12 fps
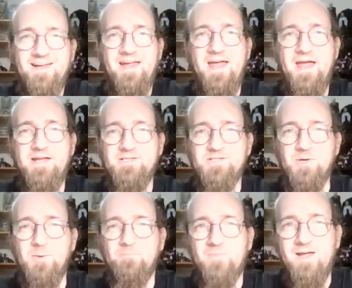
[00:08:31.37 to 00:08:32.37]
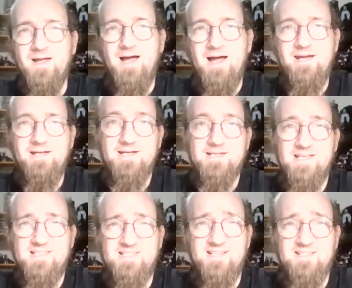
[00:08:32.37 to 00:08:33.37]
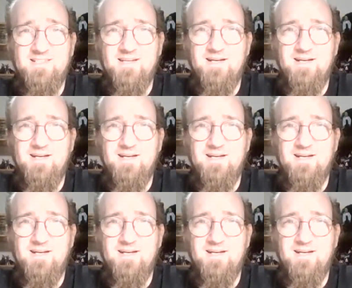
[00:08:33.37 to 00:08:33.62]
And so I guess that's it.